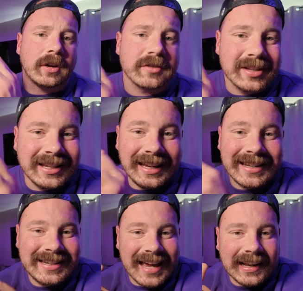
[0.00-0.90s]
on to the
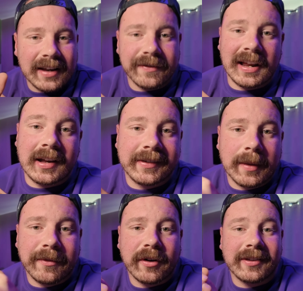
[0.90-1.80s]
deadlift, like I said before,